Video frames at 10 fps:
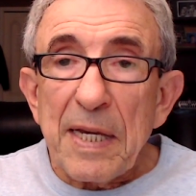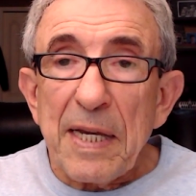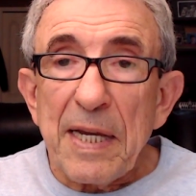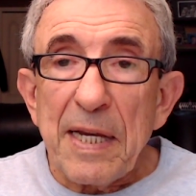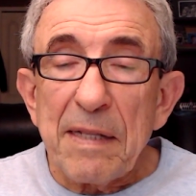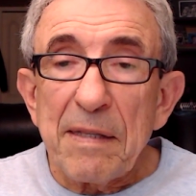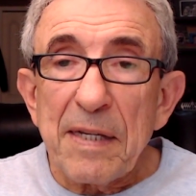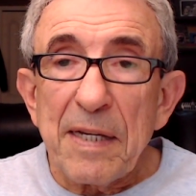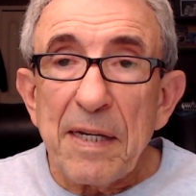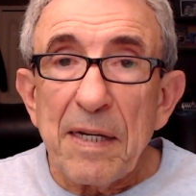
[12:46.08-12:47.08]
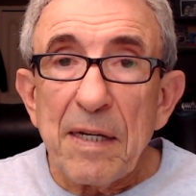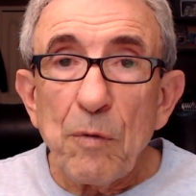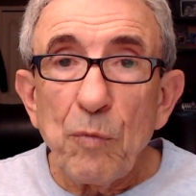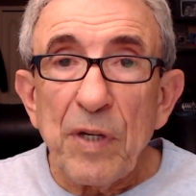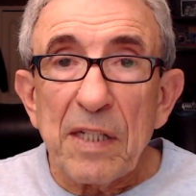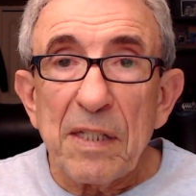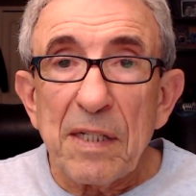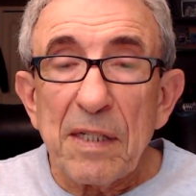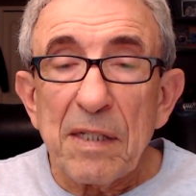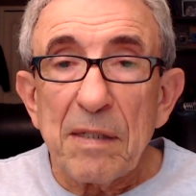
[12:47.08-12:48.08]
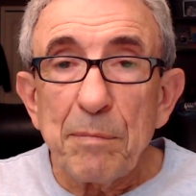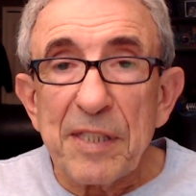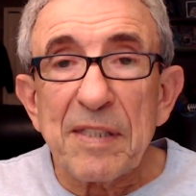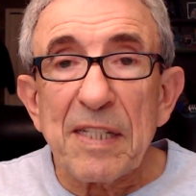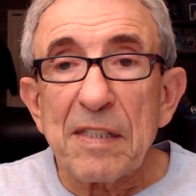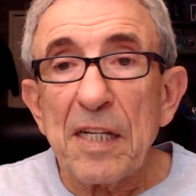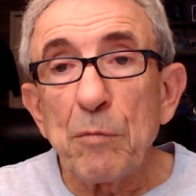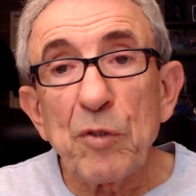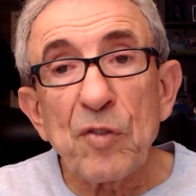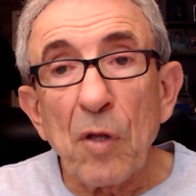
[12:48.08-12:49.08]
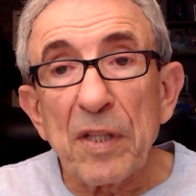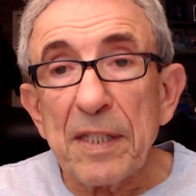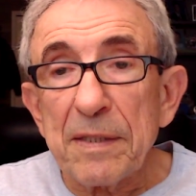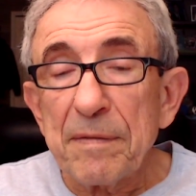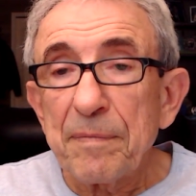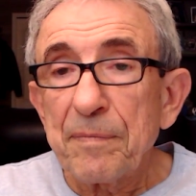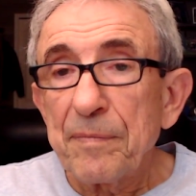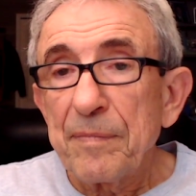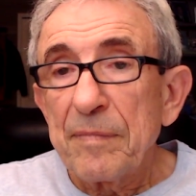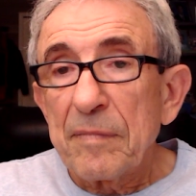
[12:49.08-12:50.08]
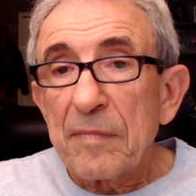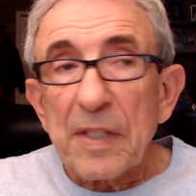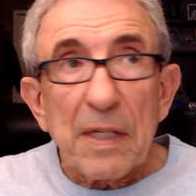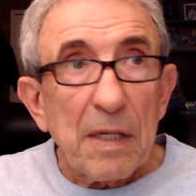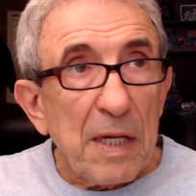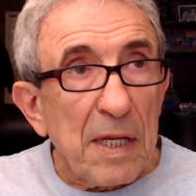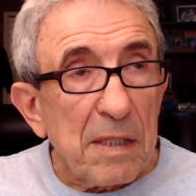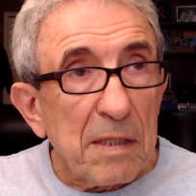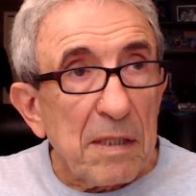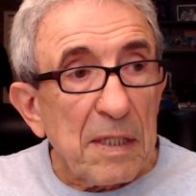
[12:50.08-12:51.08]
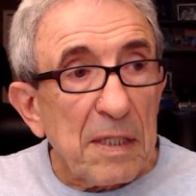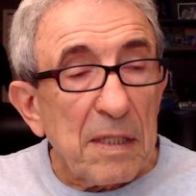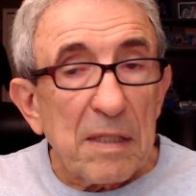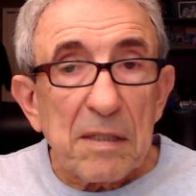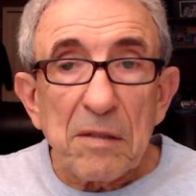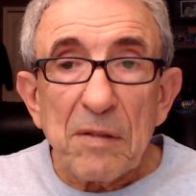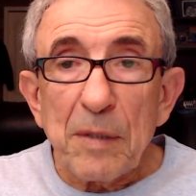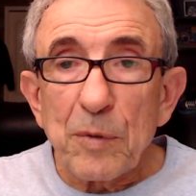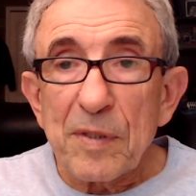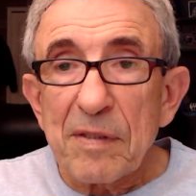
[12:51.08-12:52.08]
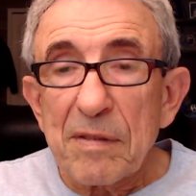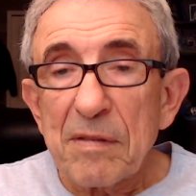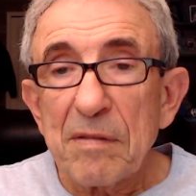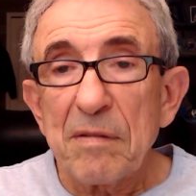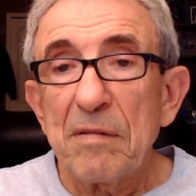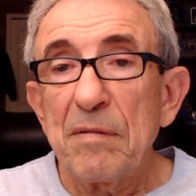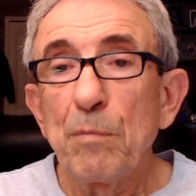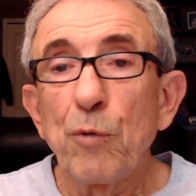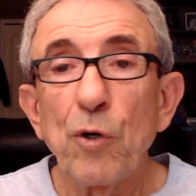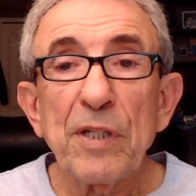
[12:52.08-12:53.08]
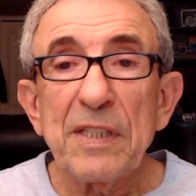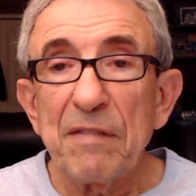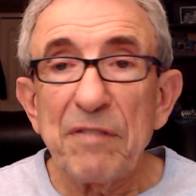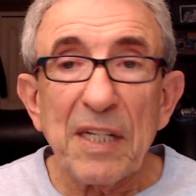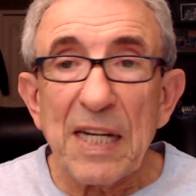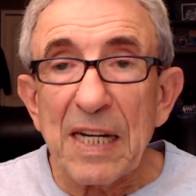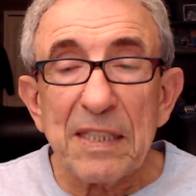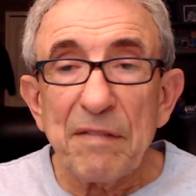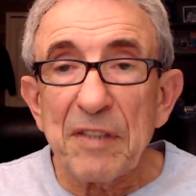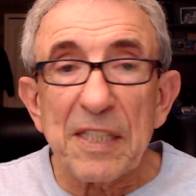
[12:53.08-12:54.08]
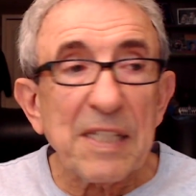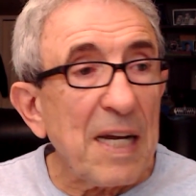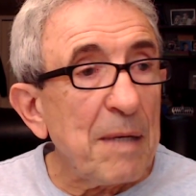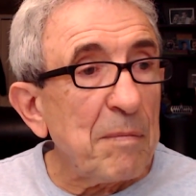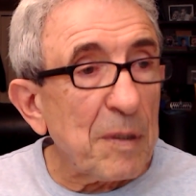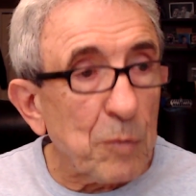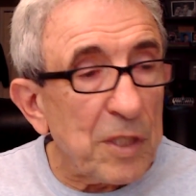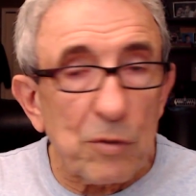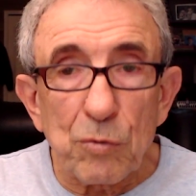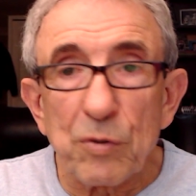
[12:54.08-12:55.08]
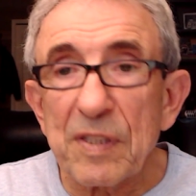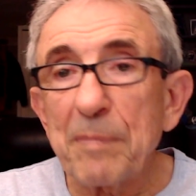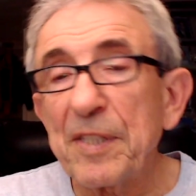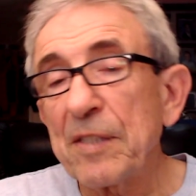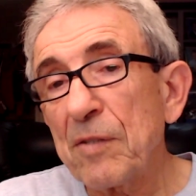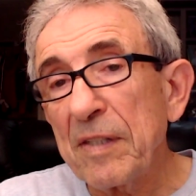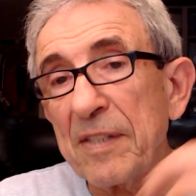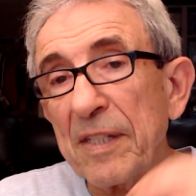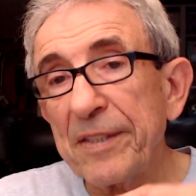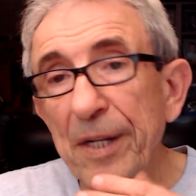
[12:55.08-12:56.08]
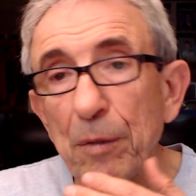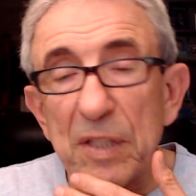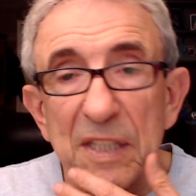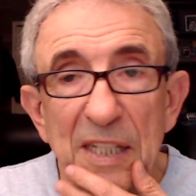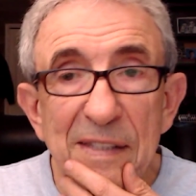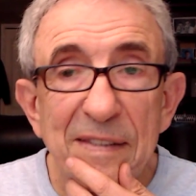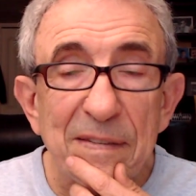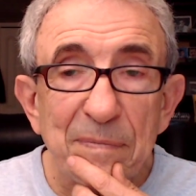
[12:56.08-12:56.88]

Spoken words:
and we had a business, and we sold it. And I was bored and very active at the time. I wanted to do something, so I said, you know what, Niels,